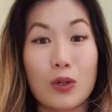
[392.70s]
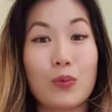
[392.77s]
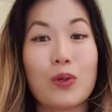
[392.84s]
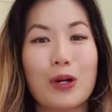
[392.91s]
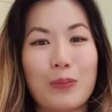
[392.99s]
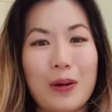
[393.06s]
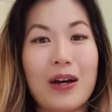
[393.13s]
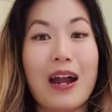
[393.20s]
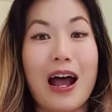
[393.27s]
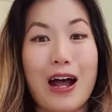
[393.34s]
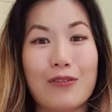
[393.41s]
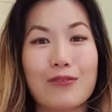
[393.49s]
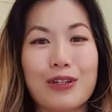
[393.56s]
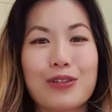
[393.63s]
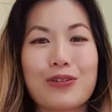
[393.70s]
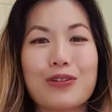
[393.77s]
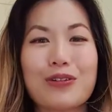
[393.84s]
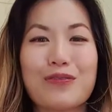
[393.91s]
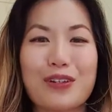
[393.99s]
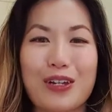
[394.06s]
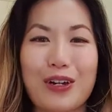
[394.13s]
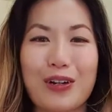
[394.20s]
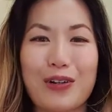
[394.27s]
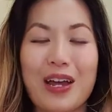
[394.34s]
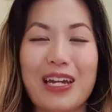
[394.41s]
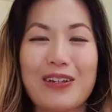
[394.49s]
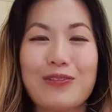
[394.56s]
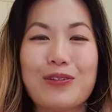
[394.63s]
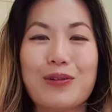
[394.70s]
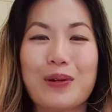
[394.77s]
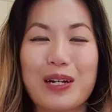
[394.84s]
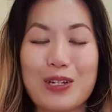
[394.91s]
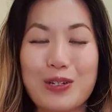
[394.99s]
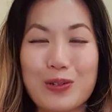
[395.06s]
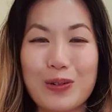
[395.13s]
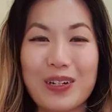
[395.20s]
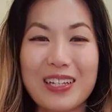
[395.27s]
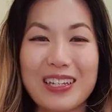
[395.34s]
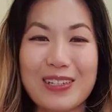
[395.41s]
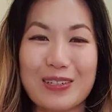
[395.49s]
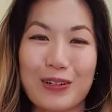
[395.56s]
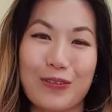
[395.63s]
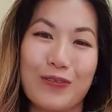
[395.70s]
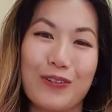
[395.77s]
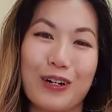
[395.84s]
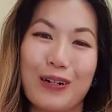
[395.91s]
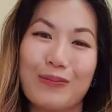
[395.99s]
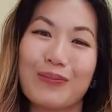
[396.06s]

we're about halfway through the video, and if you are enjoying this so far,